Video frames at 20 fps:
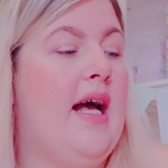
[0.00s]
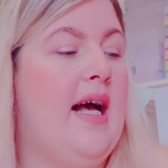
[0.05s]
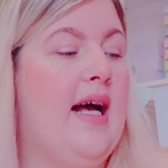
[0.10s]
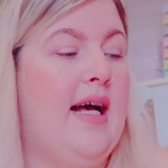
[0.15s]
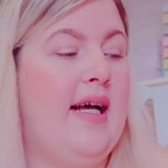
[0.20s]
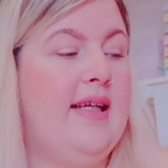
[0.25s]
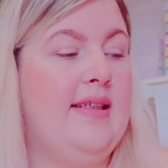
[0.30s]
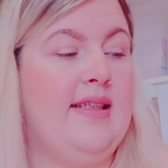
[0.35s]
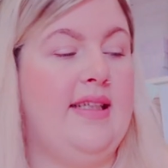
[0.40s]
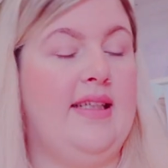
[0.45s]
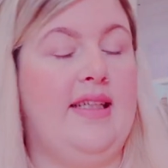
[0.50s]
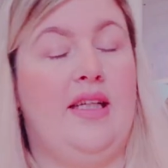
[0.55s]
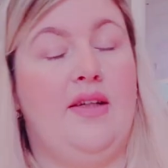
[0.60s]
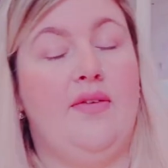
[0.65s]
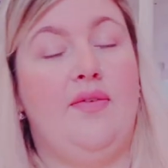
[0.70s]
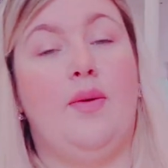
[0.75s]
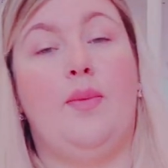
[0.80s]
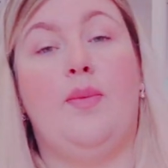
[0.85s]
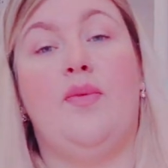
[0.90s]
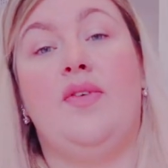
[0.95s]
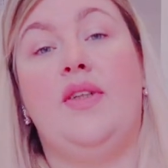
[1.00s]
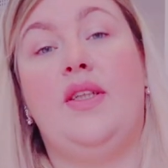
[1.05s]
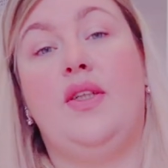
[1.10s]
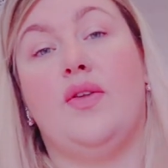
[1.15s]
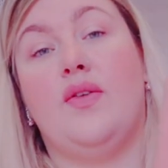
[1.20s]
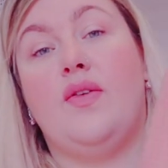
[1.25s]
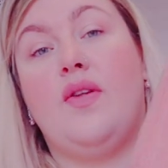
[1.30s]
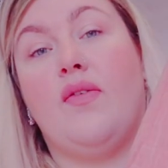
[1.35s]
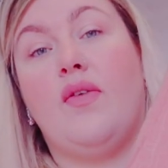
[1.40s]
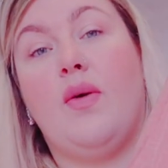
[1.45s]
and I need to film a
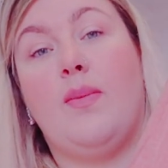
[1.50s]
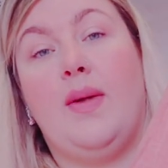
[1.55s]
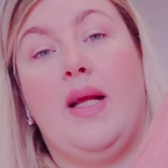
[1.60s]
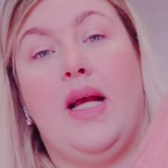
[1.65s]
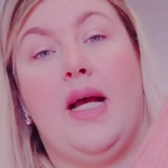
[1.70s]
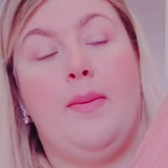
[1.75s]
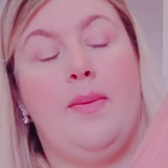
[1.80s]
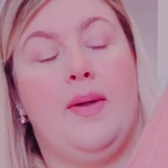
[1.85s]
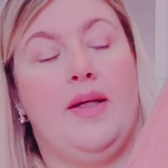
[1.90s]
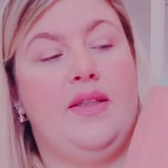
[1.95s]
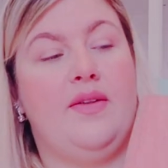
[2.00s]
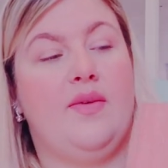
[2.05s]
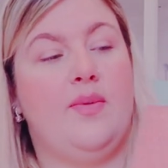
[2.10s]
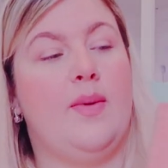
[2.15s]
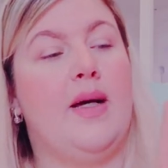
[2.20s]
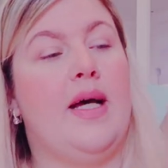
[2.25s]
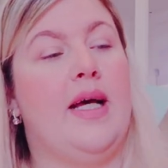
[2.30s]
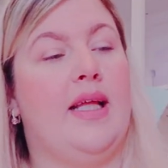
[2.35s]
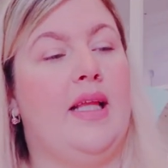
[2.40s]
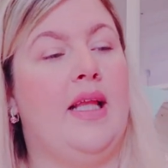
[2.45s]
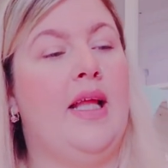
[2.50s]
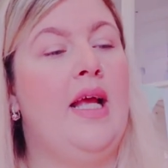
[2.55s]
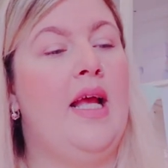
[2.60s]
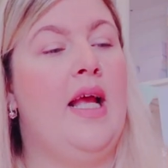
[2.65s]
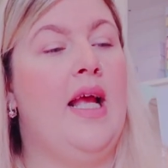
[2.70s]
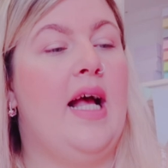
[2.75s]
video. So I've got my iPad as well.